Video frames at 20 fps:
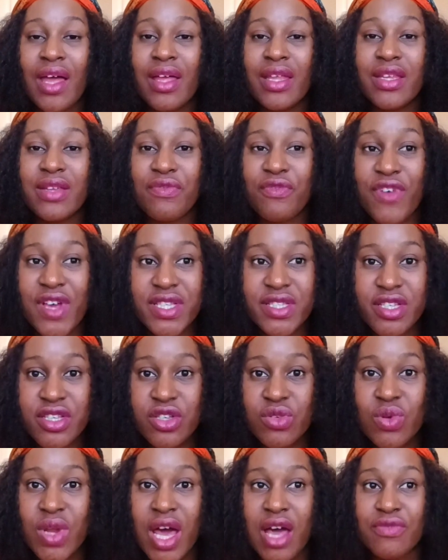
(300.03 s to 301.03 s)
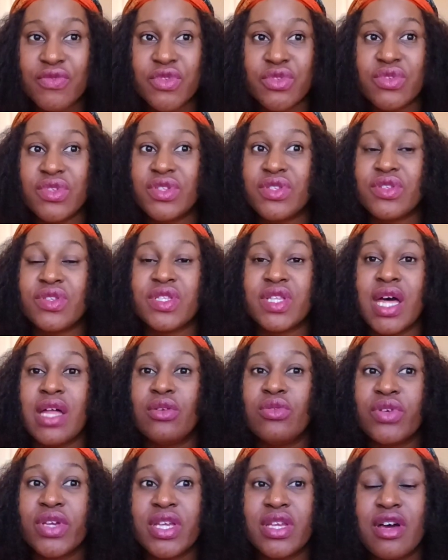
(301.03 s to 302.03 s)
the first thing you have to do is to
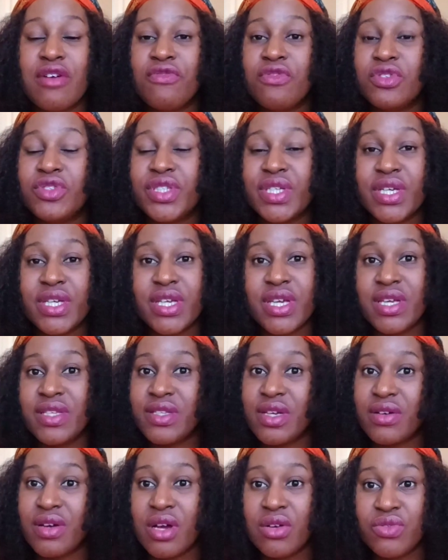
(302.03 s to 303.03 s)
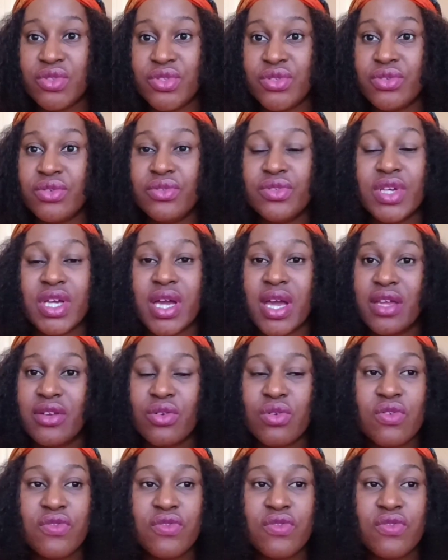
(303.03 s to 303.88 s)
start looking out for daycares around you. You can